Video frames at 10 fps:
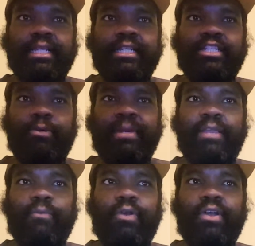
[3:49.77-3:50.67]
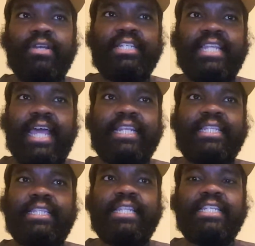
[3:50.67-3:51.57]
in so many words that
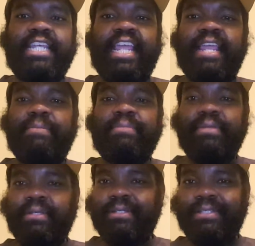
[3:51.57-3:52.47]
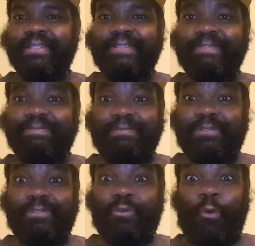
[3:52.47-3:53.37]
the team
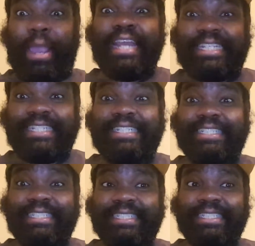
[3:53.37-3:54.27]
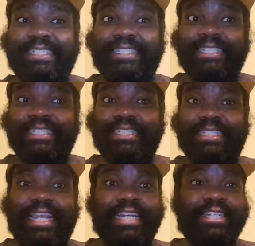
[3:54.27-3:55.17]
quit.
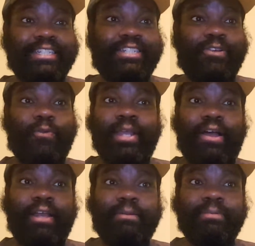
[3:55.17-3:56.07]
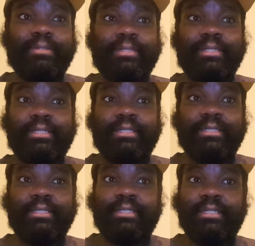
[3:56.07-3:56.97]
They just quit on him.
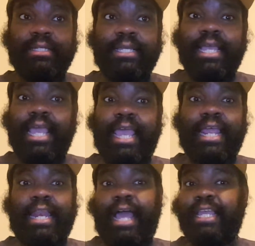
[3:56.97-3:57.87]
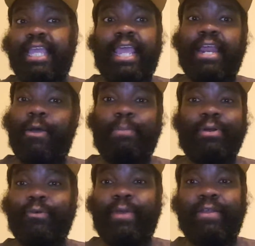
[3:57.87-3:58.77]
And I can't help
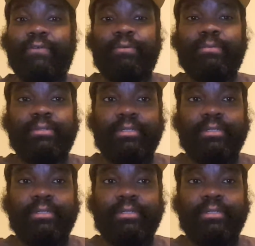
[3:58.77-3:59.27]
but agree with him.